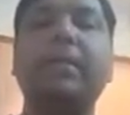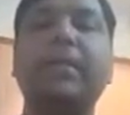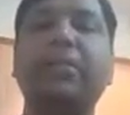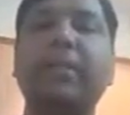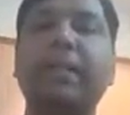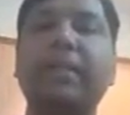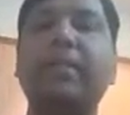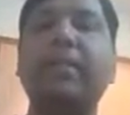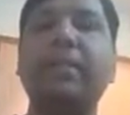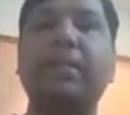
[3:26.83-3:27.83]
in
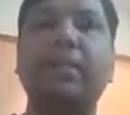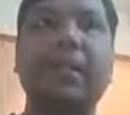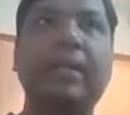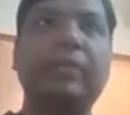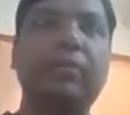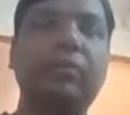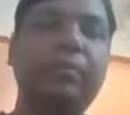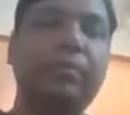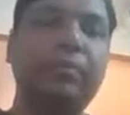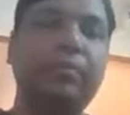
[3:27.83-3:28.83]
general, the tidal volume
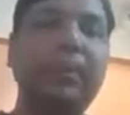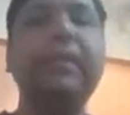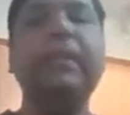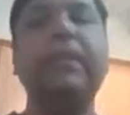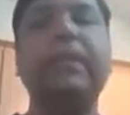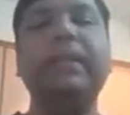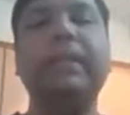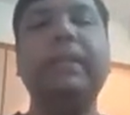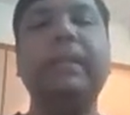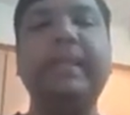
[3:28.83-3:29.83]
should be
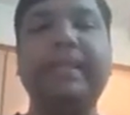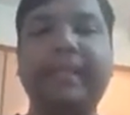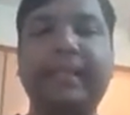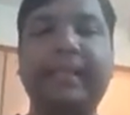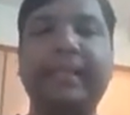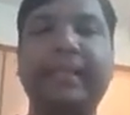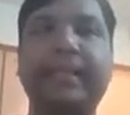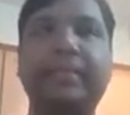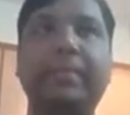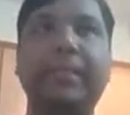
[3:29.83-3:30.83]
less than 6
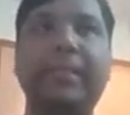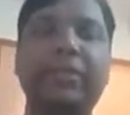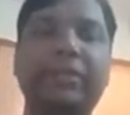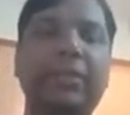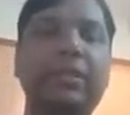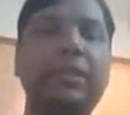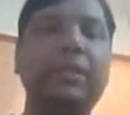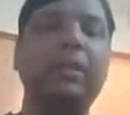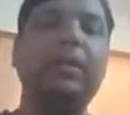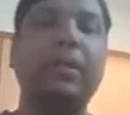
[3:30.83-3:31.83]
ml per kg.
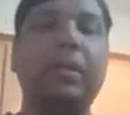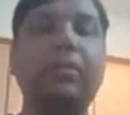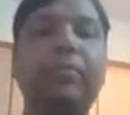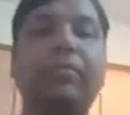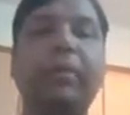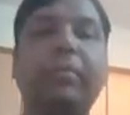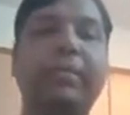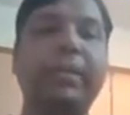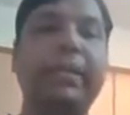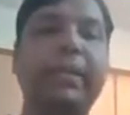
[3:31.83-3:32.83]
Around 4 ml
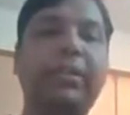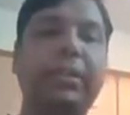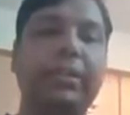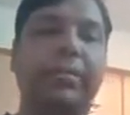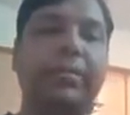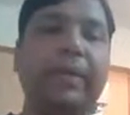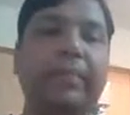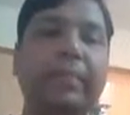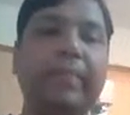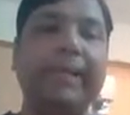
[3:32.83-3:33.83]
per kg is
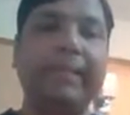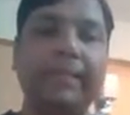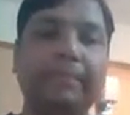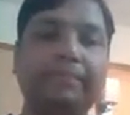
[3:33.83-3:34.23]
probably better.